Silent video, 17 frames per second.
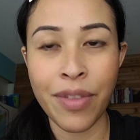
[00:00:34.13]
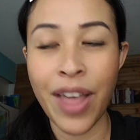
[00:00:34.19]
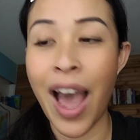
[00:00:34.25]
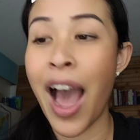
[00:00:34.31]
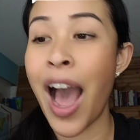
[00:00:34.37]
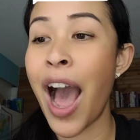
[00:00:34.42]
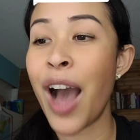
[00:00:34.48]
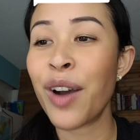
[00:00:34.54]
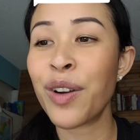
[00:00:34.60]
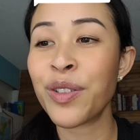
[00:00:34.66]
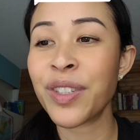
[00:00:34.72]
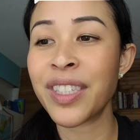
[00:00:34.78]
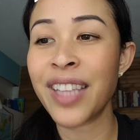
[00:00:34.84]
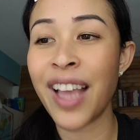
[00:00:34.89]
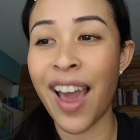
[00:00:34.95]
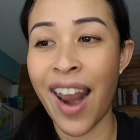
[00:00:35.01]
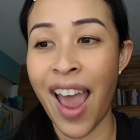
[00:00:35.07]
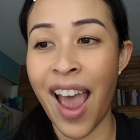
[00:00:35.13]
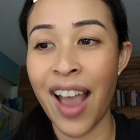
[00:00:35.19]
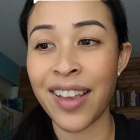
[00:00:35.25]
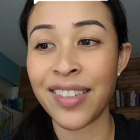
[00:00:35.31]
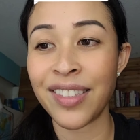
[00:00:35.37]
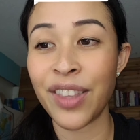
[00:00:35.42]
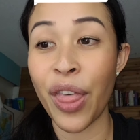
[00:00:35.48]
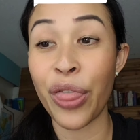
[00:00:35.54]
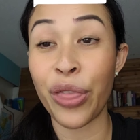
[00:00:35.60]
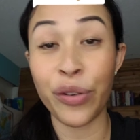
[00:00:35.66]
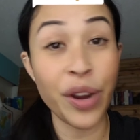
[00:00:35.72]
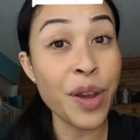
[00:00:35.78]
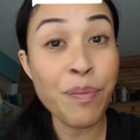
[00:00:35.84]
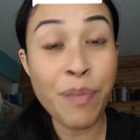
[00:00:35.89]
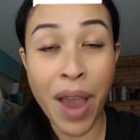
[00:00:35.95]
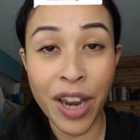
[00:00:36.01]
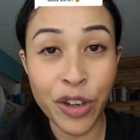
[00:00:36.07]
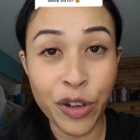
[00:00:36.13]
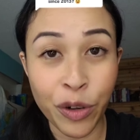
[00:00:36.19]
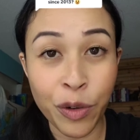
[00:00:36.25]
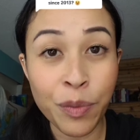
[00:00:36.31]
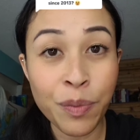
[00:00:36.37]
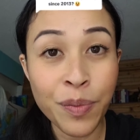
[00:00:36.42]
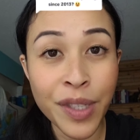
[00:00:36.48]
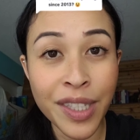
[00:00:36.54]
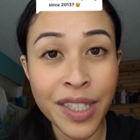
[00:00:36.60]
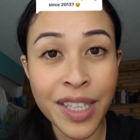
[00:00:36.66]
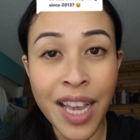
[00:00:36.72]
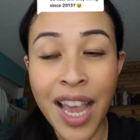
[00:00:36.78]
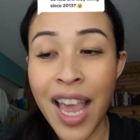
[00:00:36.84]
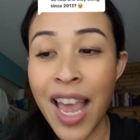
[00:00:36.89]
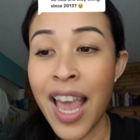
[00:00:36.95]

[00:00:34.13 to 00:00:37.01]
the house that has three bedrooms.